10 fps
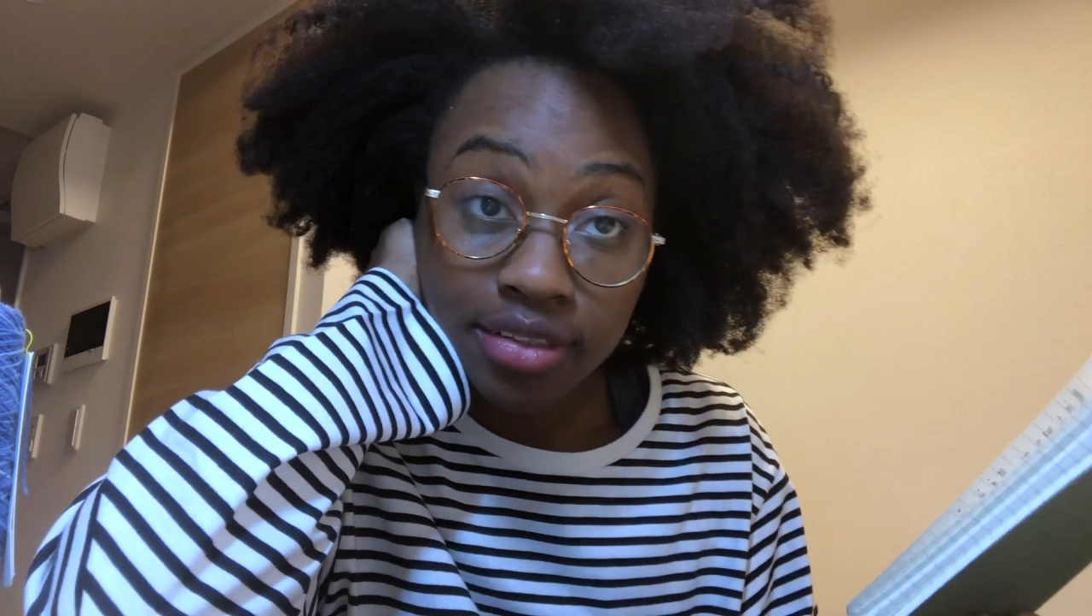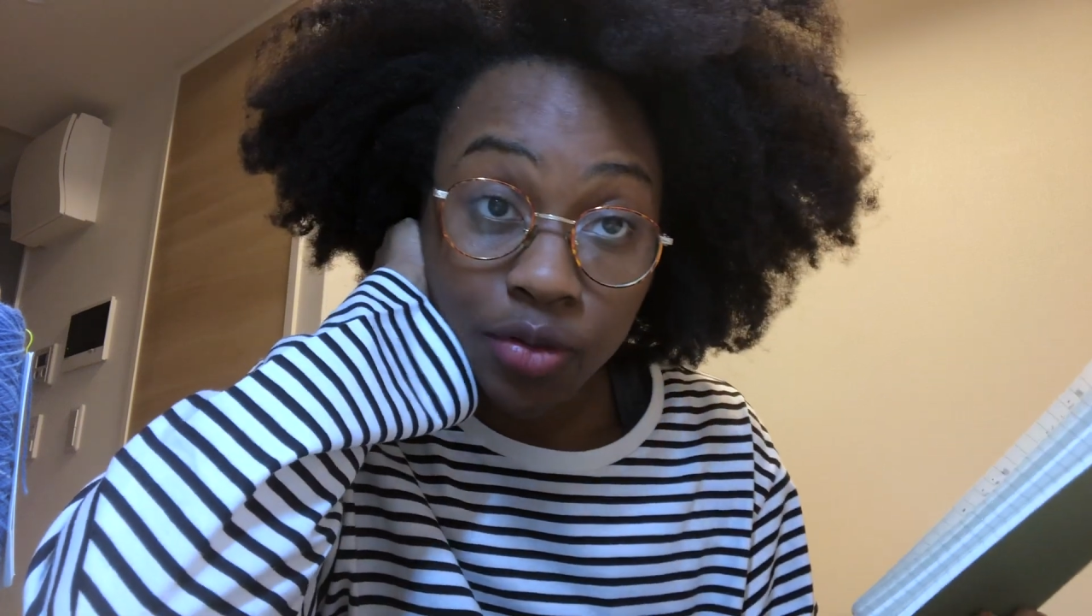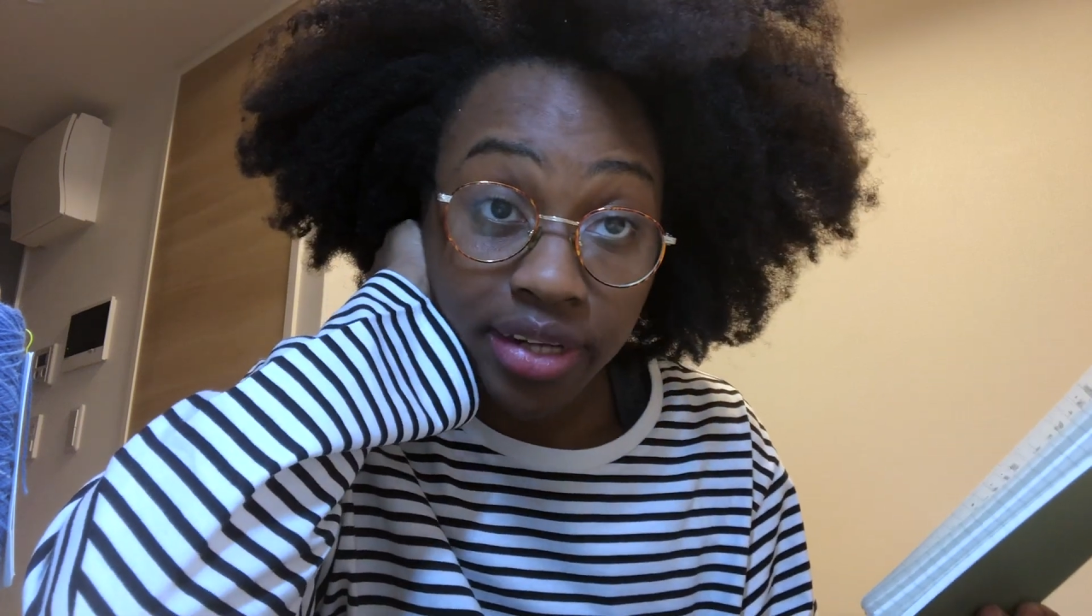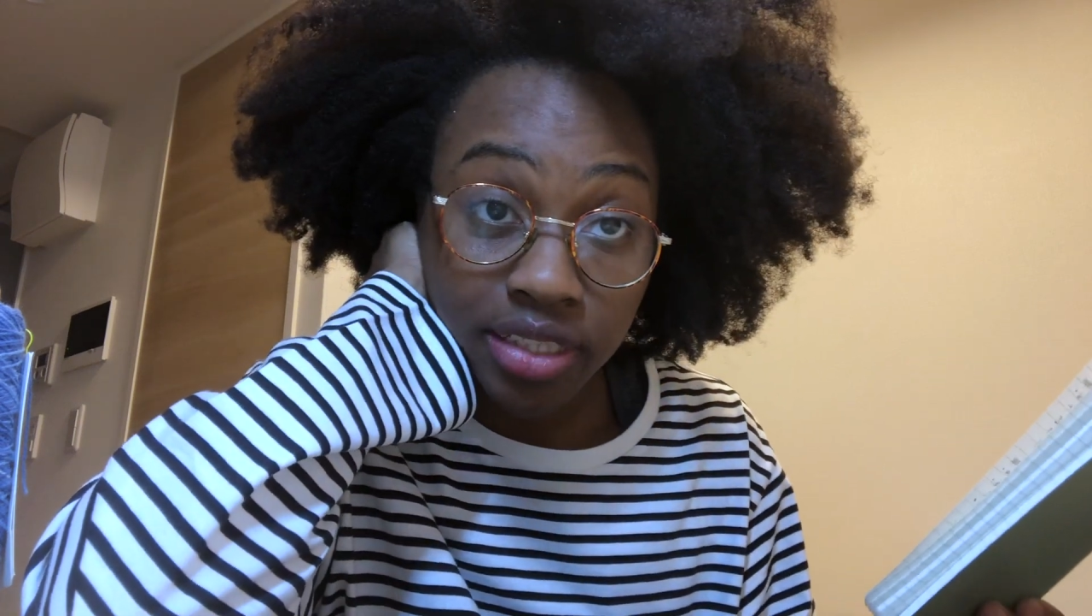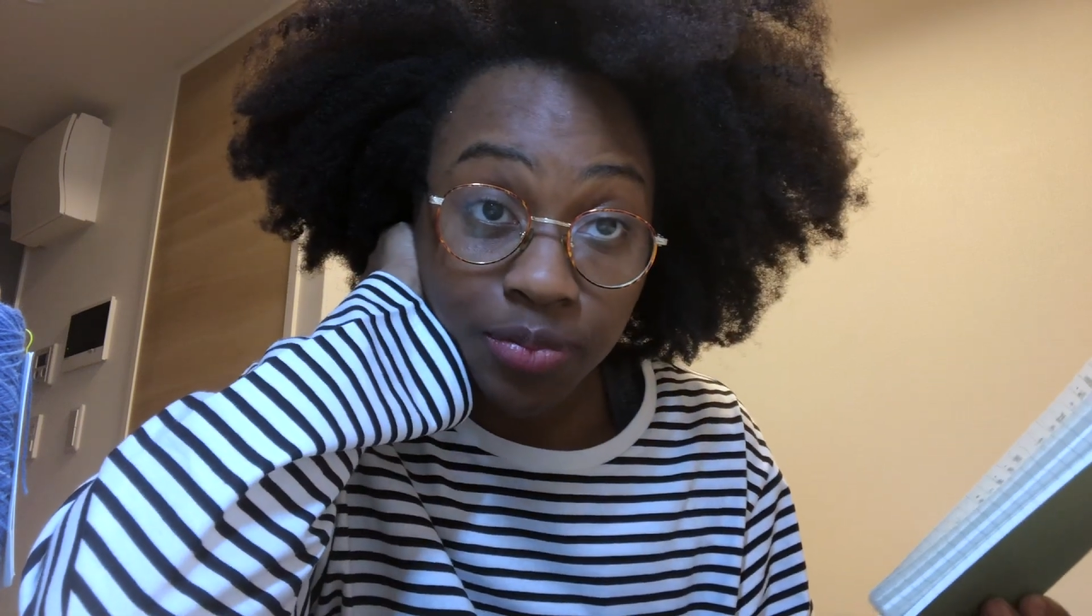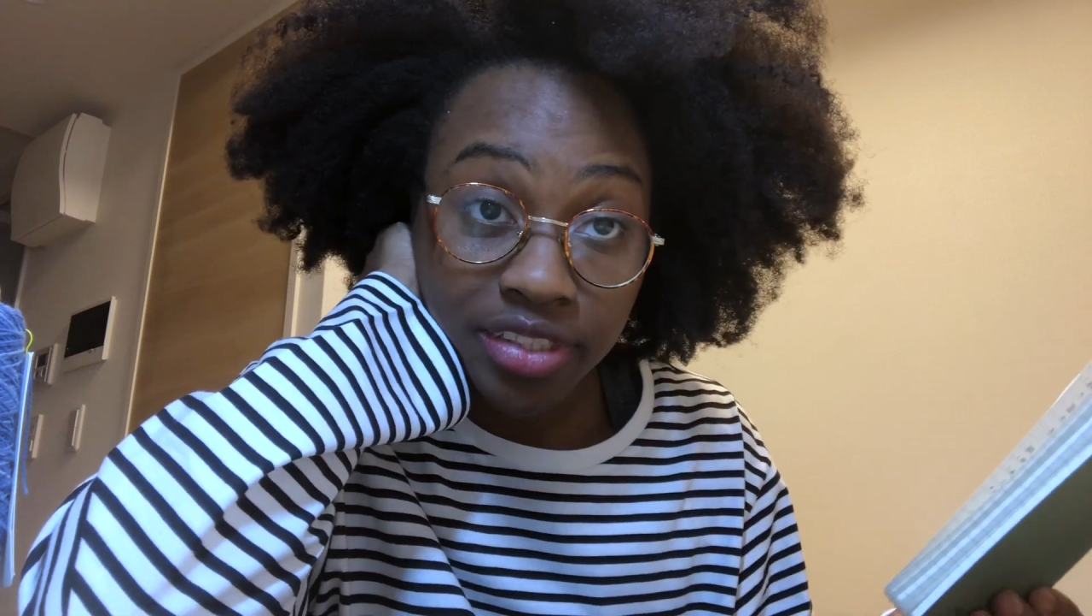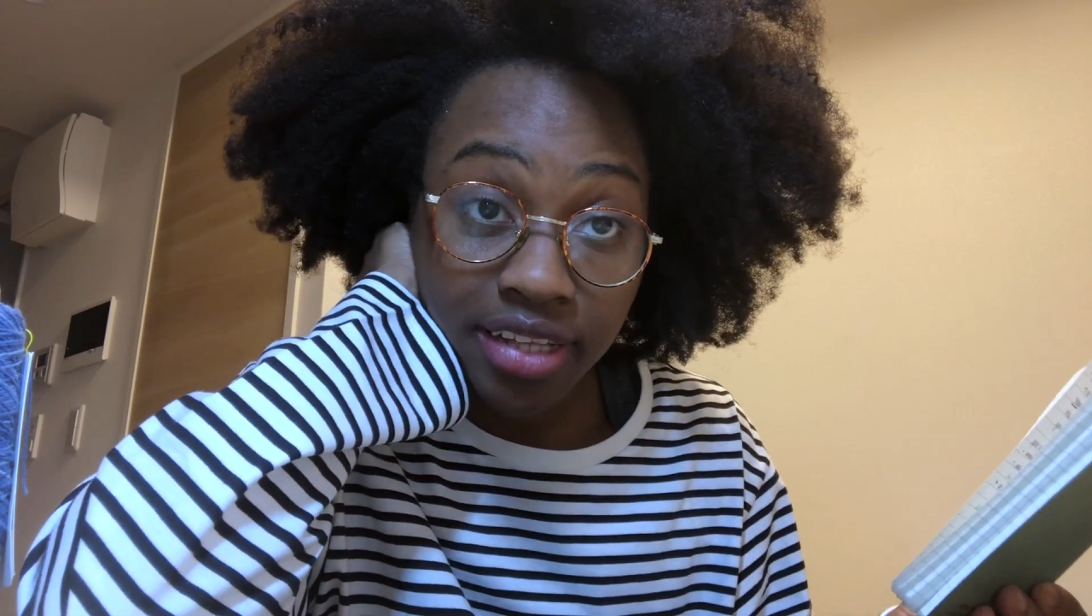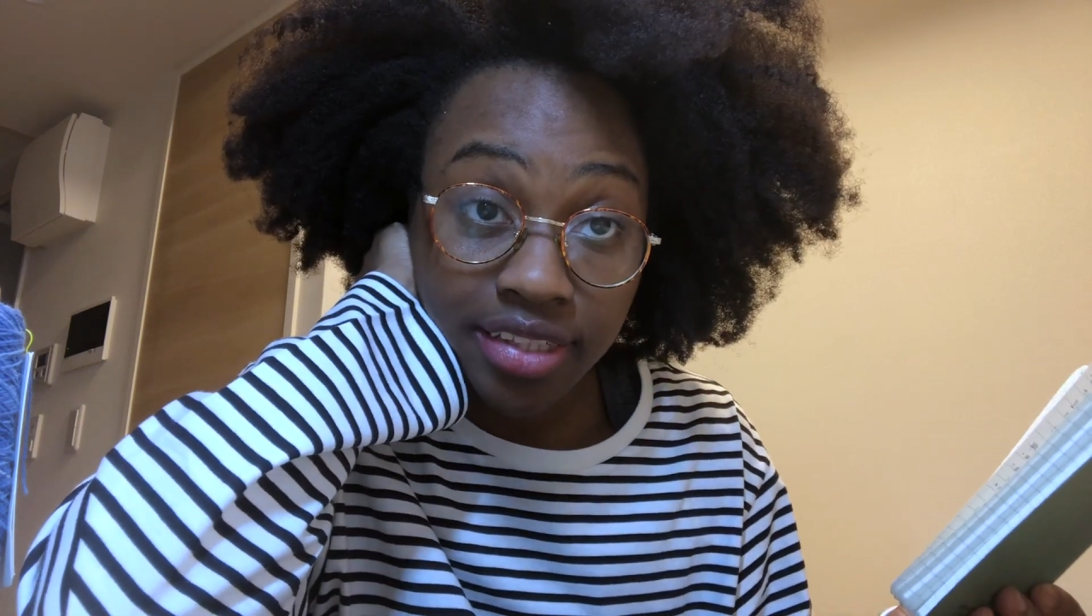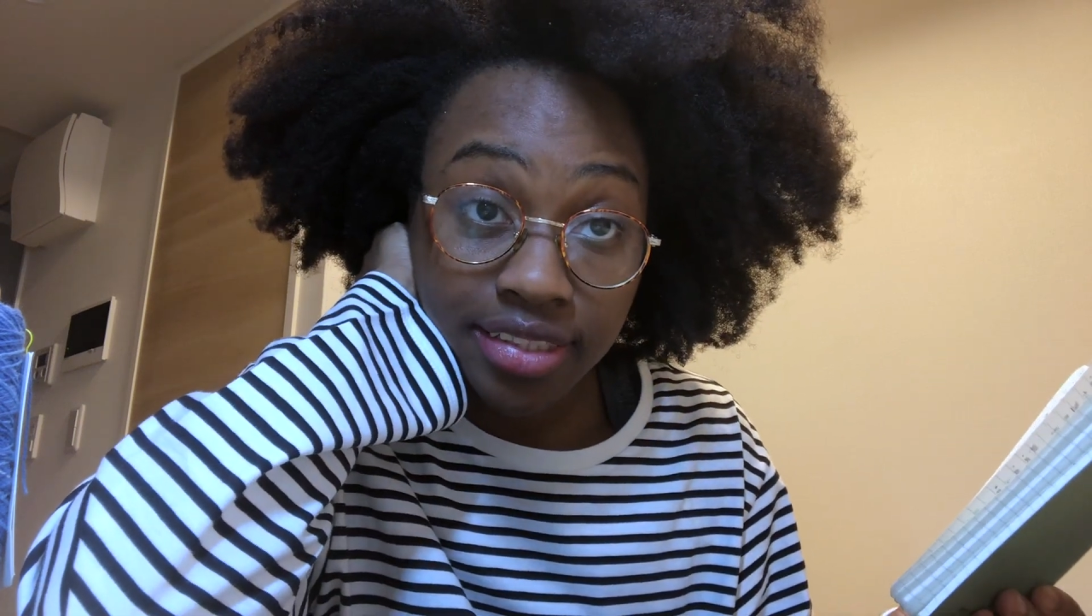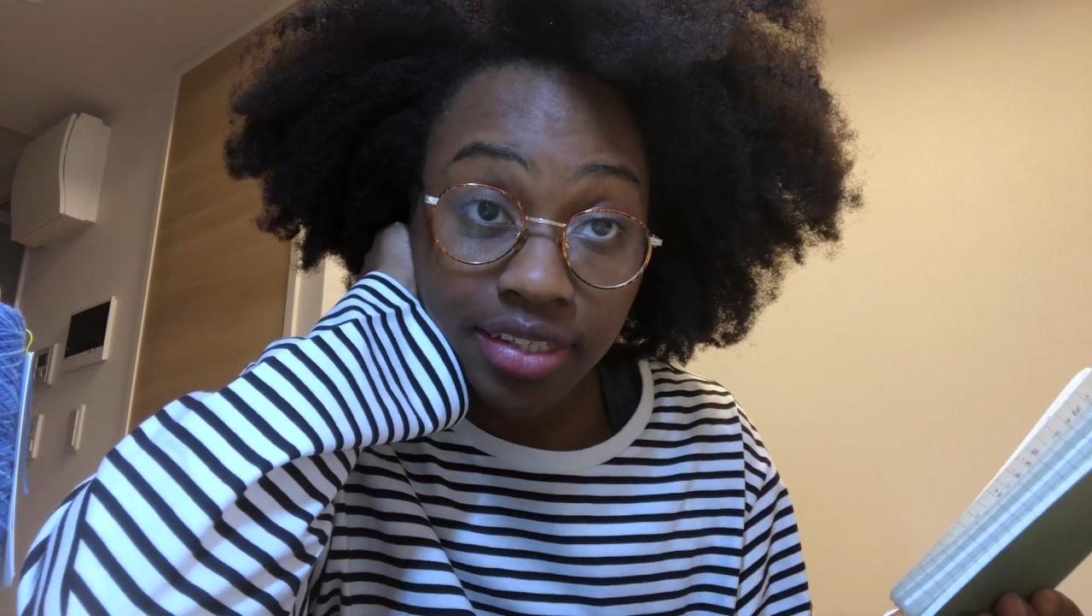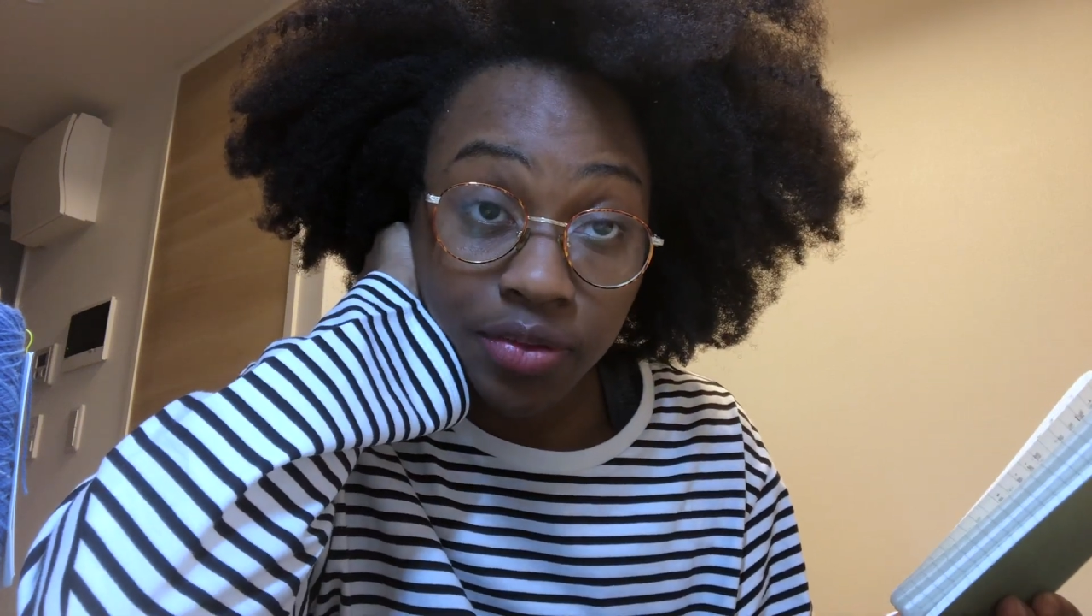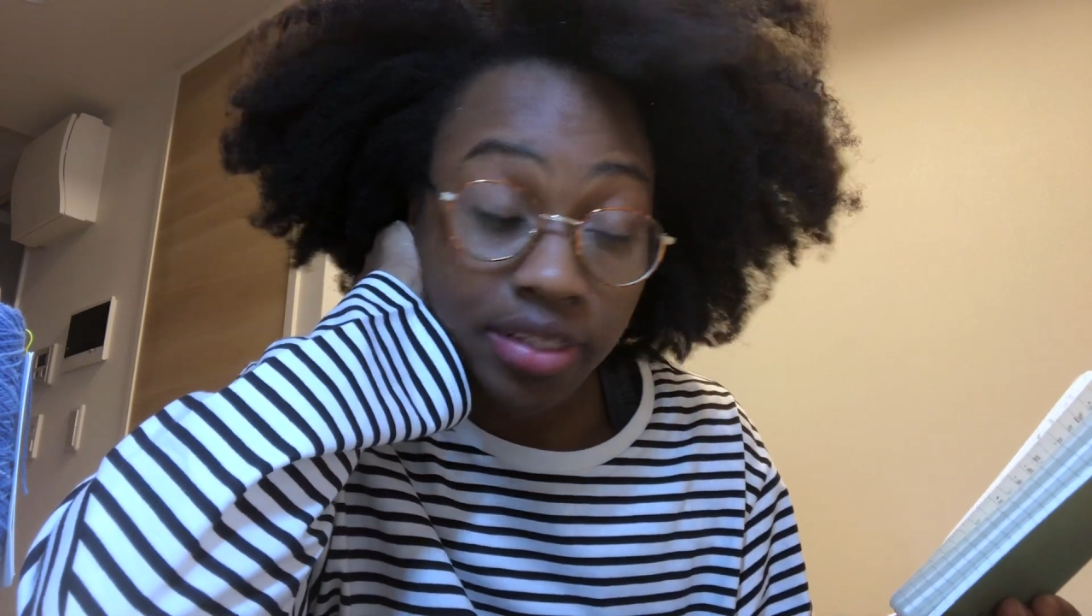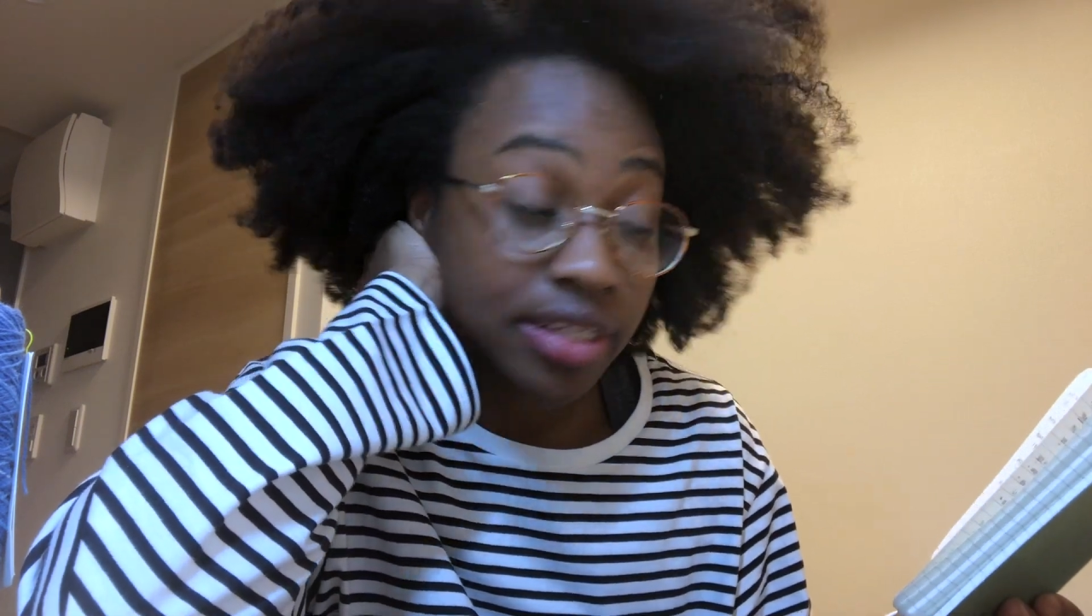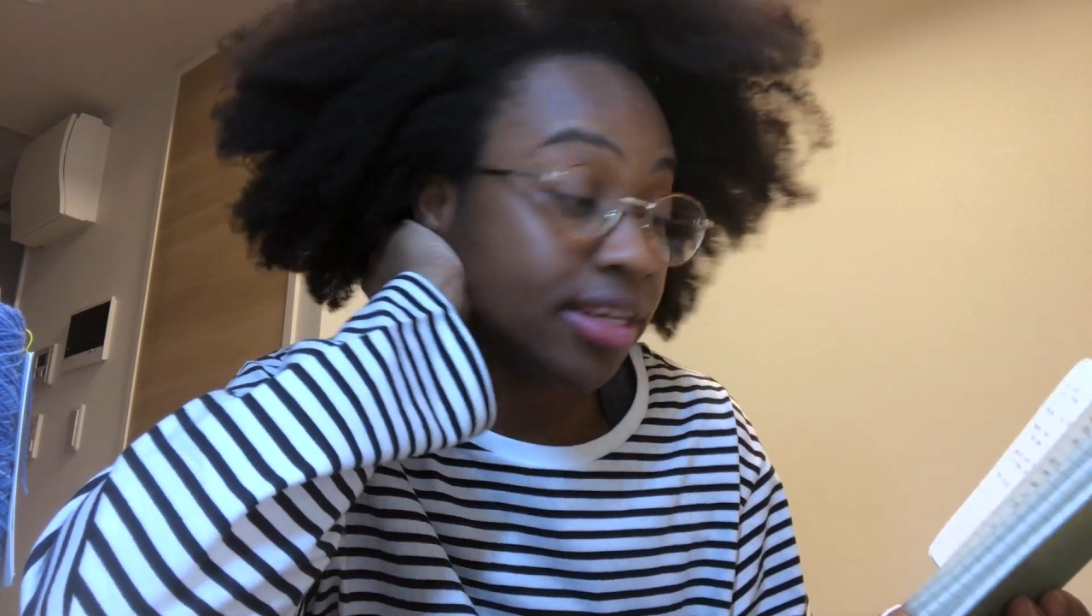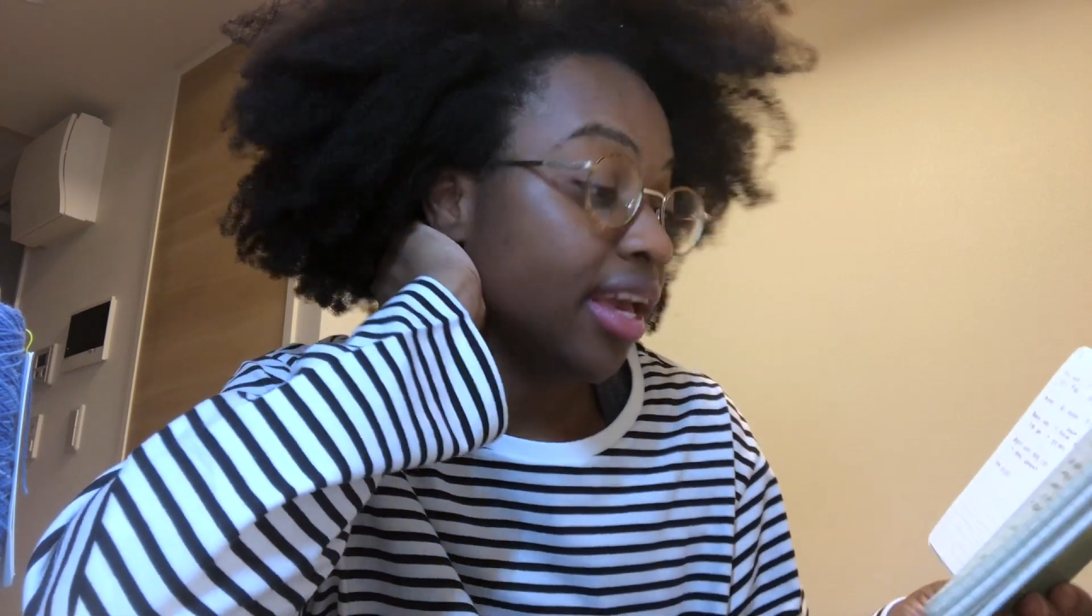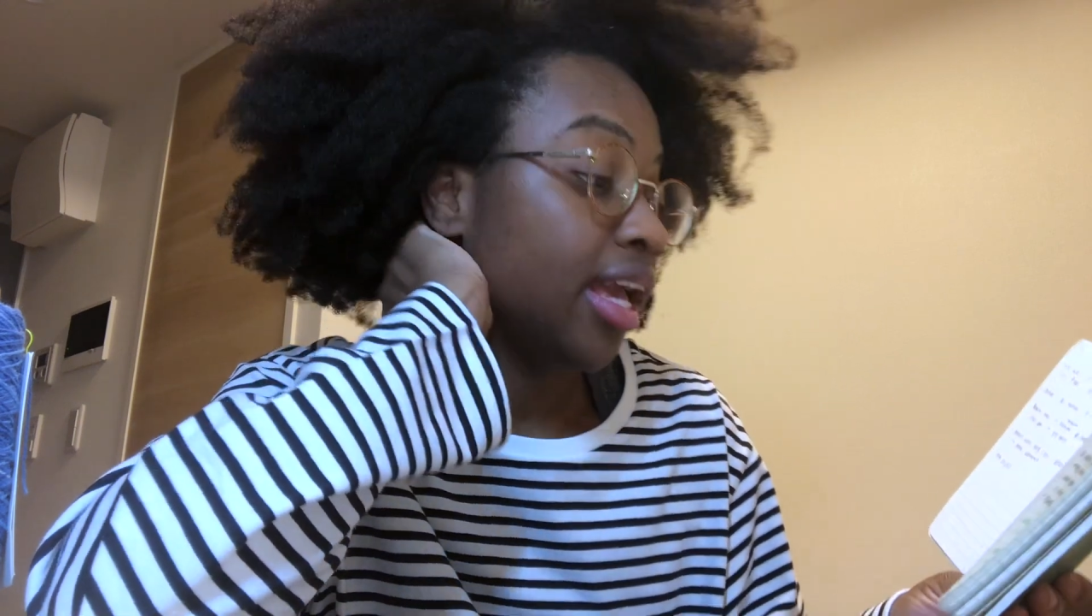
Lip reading: 20% silk,